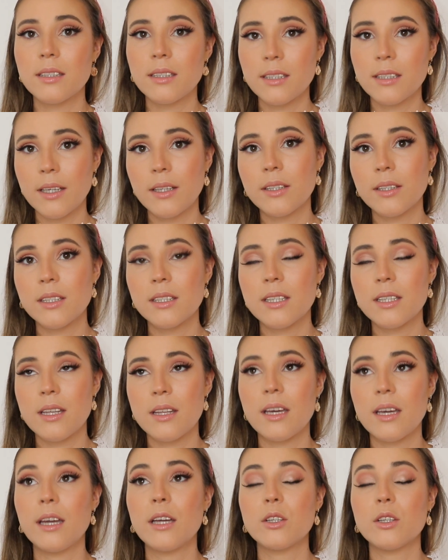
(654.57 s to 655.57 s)
since
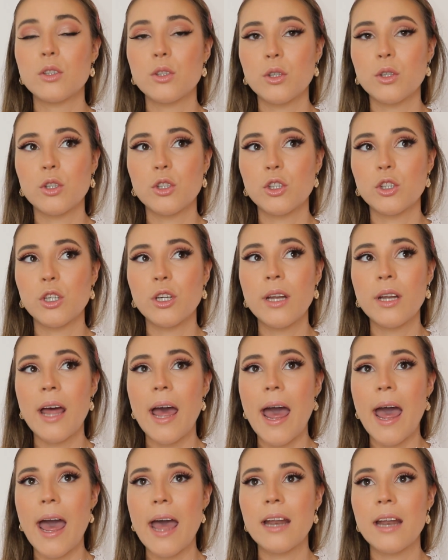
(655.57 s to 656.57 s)
the
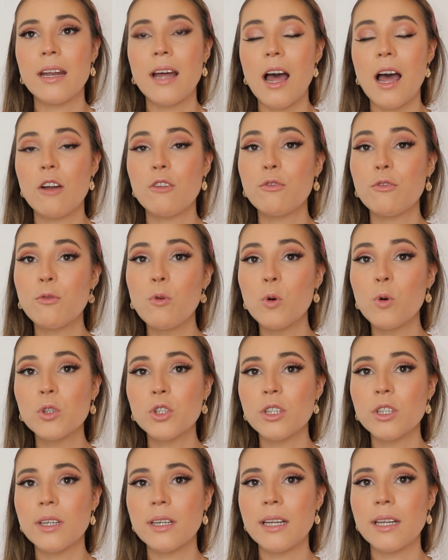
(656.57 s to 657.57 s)
insertion, and
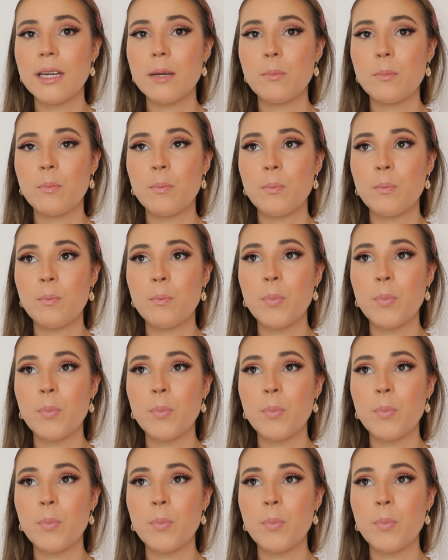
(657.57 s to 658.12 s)
unfortunately,